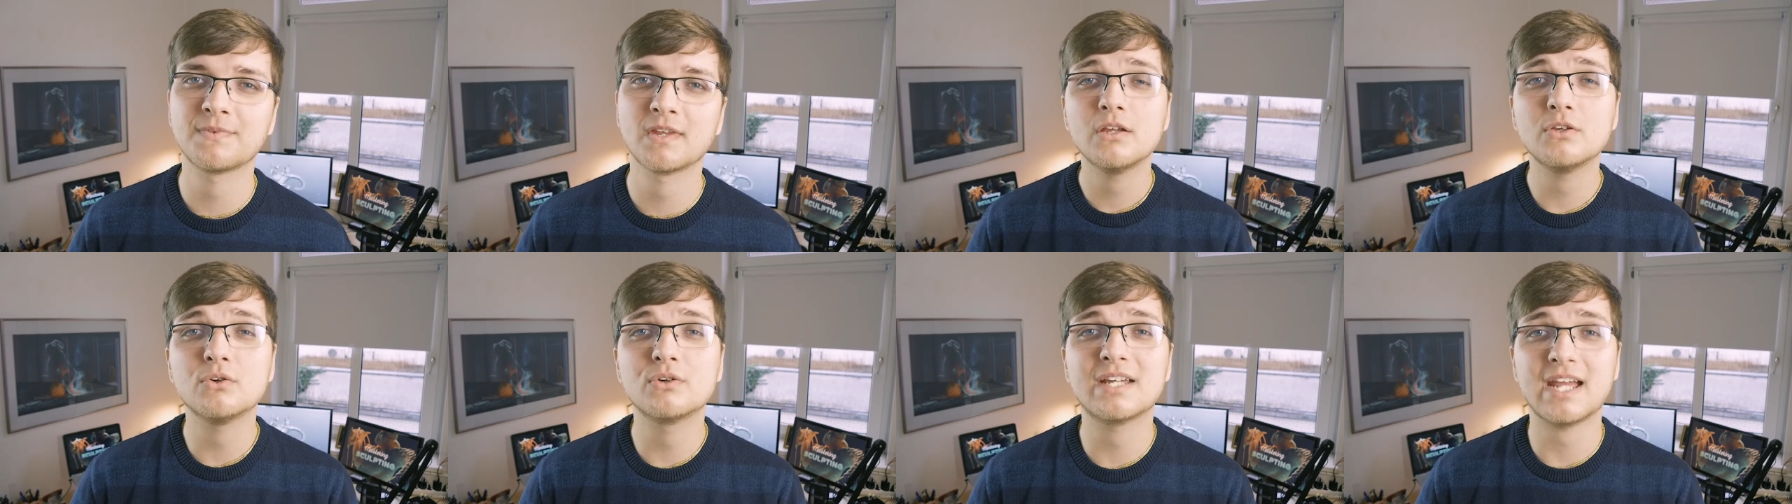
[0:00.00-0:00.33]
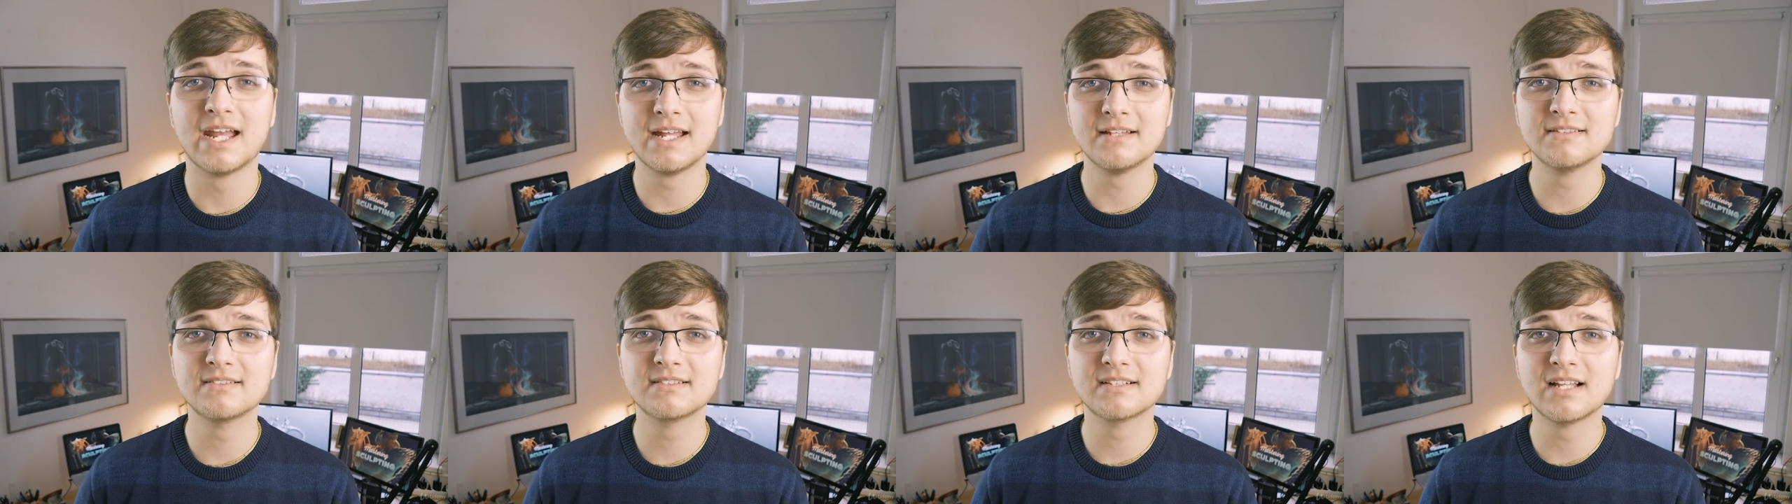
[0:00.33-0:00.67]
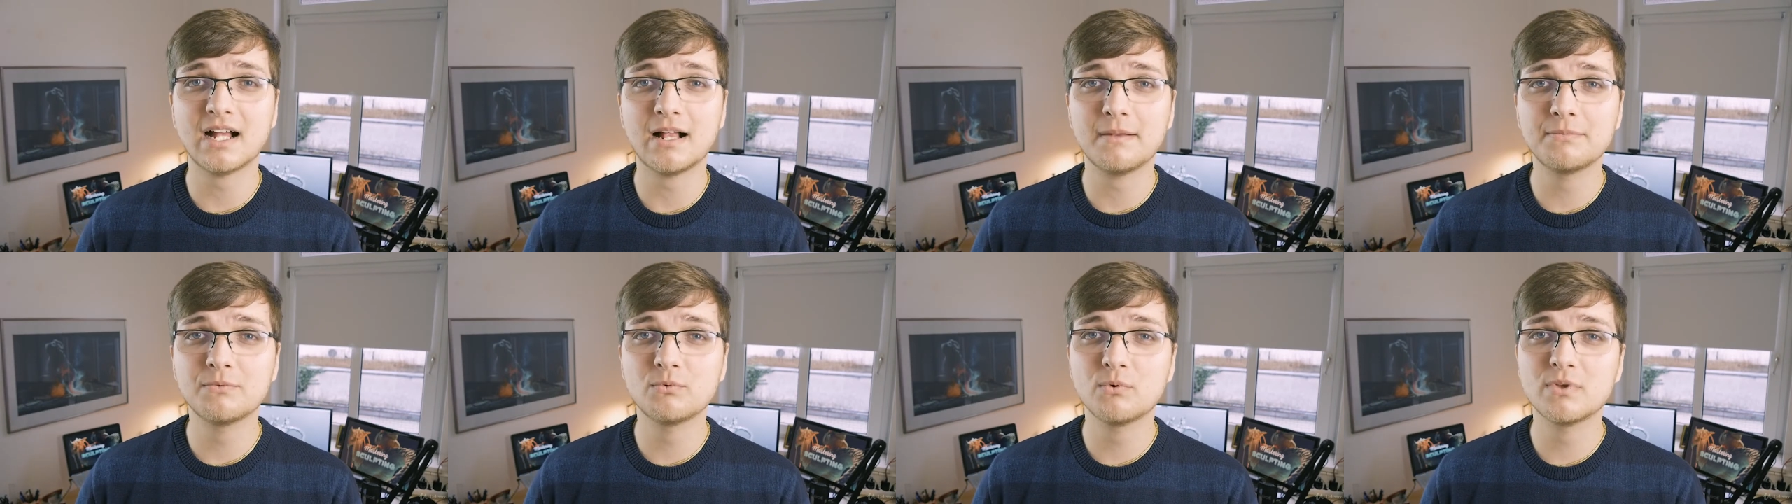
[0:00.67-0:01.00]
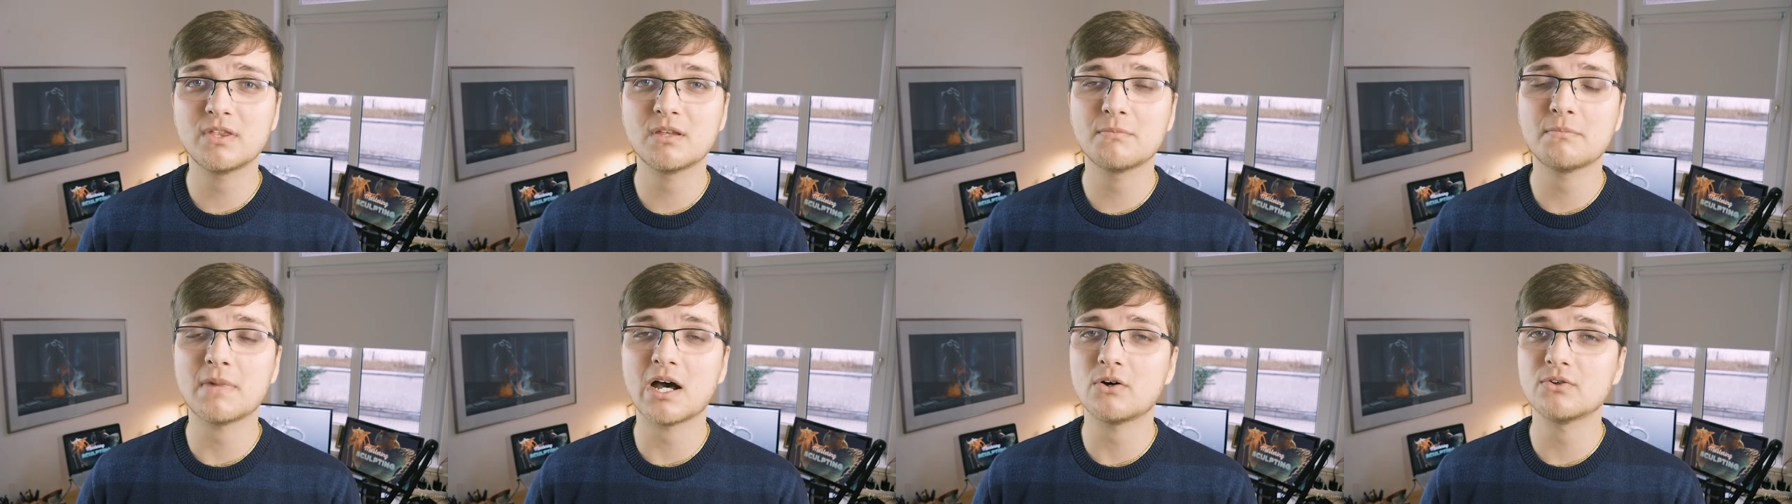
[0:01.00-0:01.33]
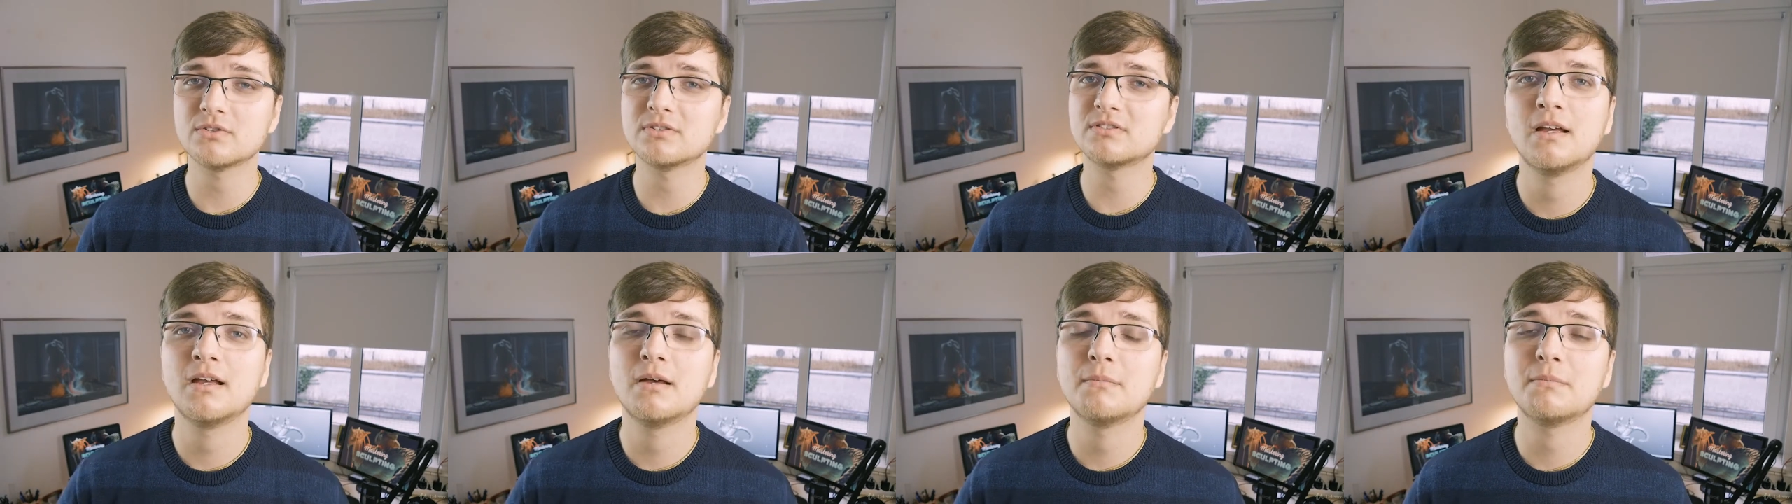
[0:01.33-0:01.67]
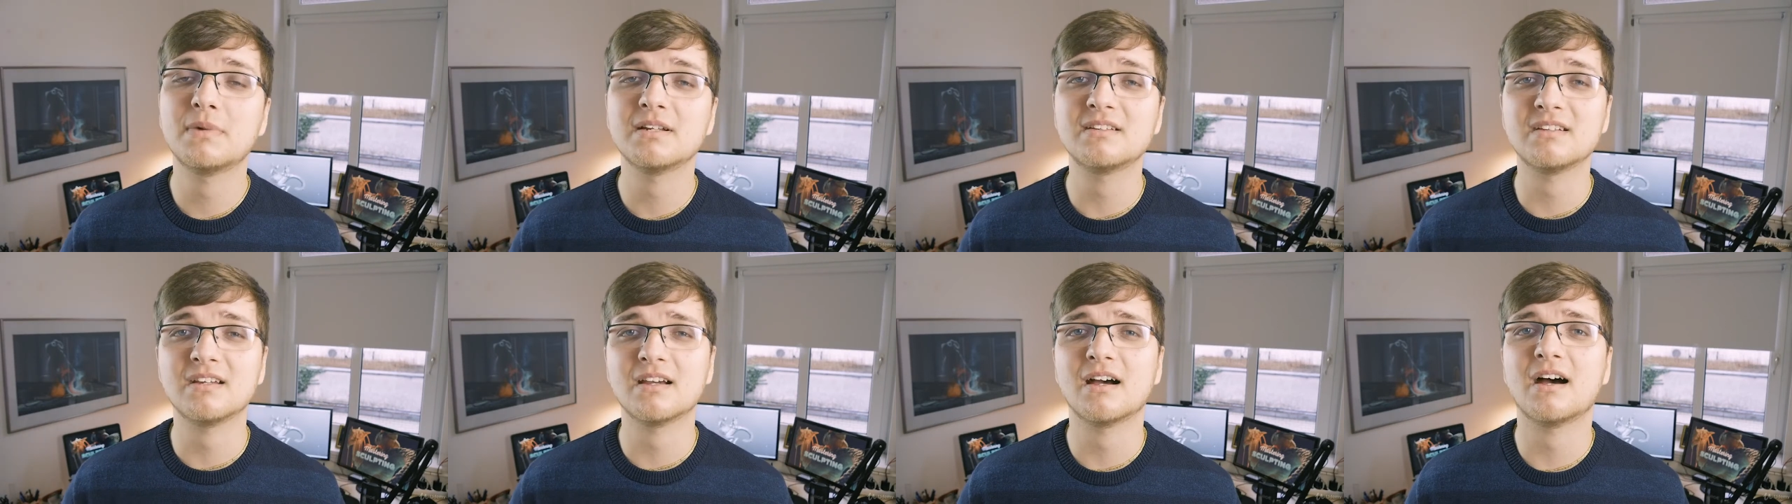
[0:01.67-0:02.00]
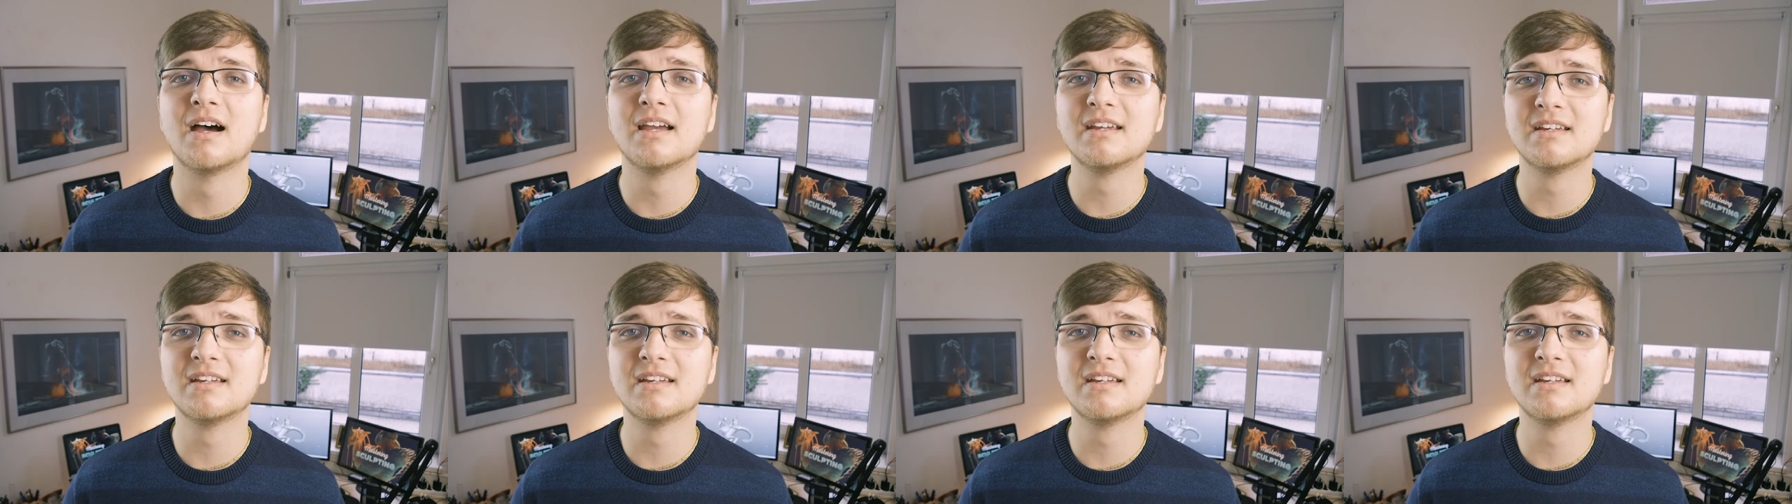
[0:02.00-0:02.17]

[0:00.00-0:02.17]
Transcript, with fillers: You can sculpt with the mouse, but yeah,